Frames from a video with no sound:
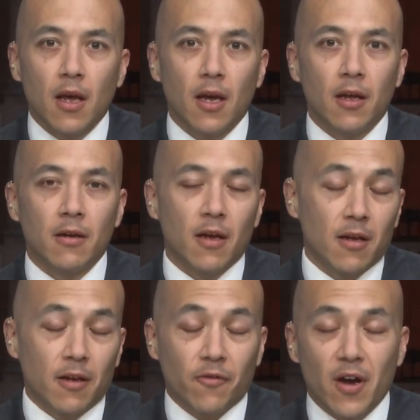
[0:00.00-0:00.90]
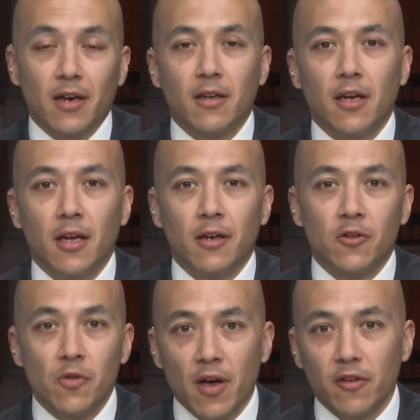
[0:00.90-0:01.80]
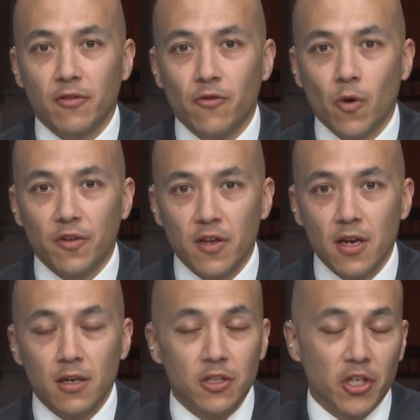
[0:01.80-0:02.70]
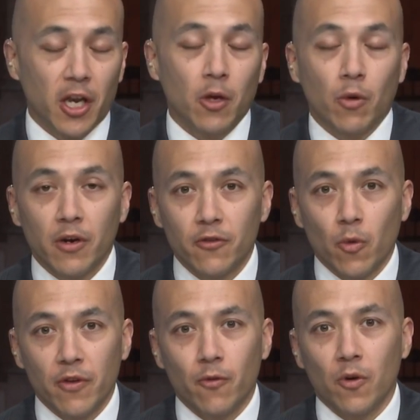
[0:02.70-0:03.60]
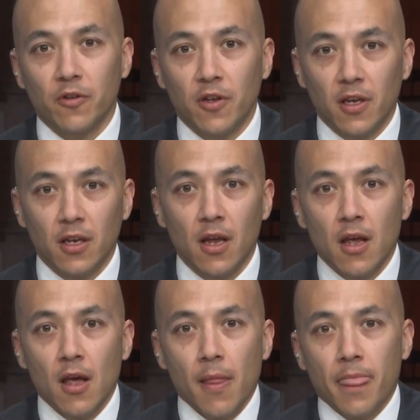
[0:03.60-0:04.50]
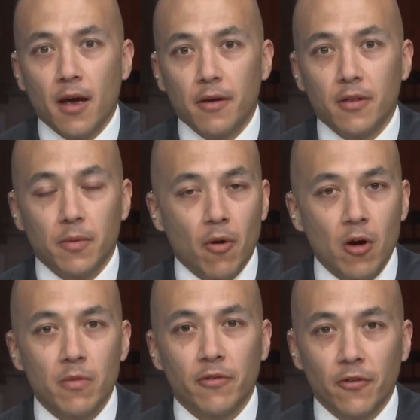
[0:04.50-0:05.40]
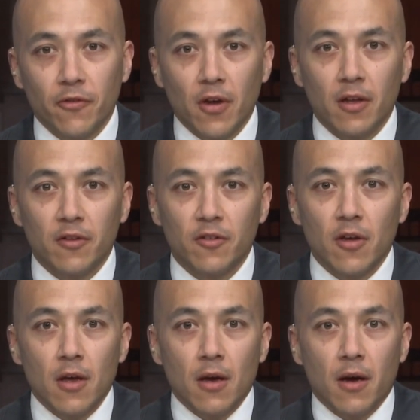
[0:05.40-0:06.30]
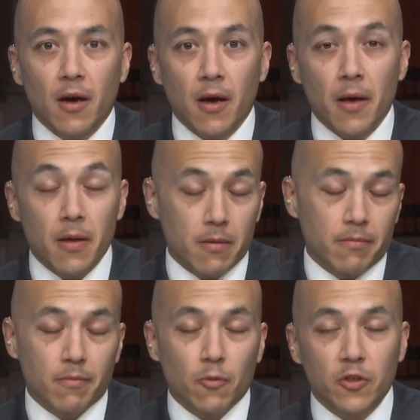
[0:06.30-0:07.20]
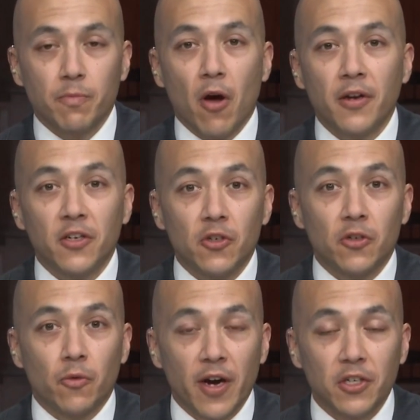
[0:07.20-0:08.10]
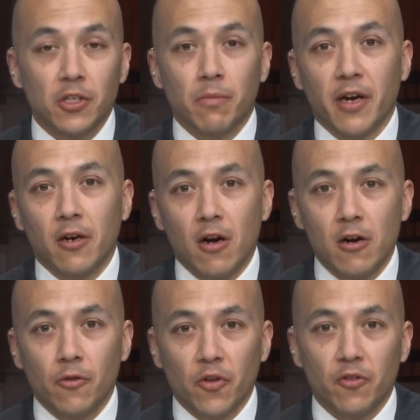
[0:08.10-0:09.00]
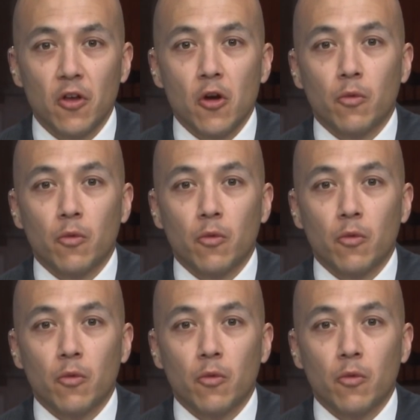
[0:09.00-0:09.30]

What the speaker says: And in fact, in 2014, in January of 2014, the Department of Defense, responding to direction by Congress,